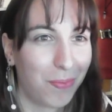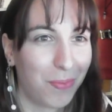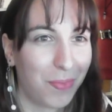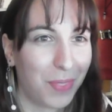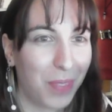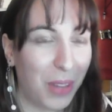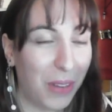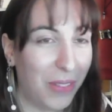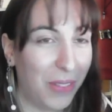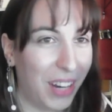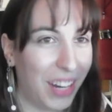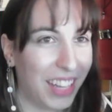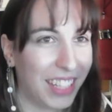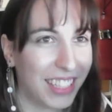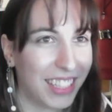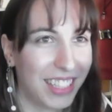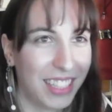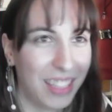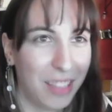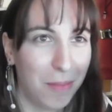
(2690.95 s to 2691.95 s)
red
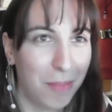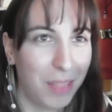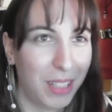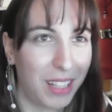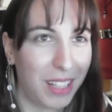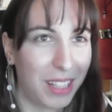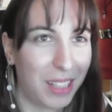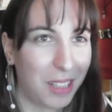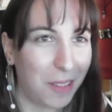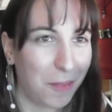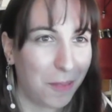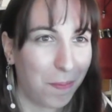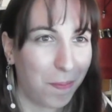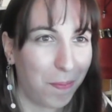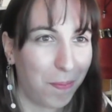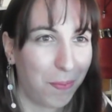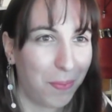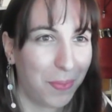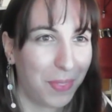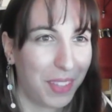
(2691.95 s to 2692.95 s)
in the middle,
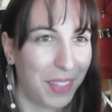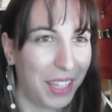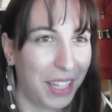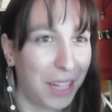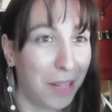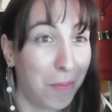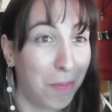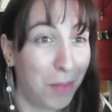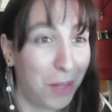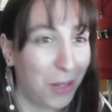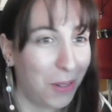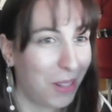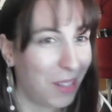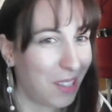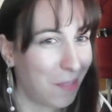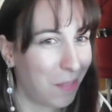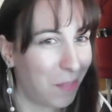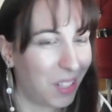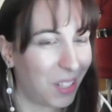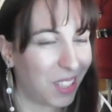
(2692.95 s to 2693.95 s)
and blue at the
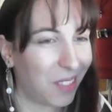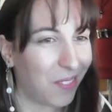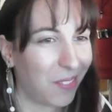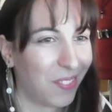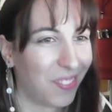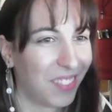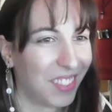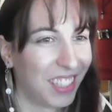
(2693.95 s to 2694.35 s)
bottom.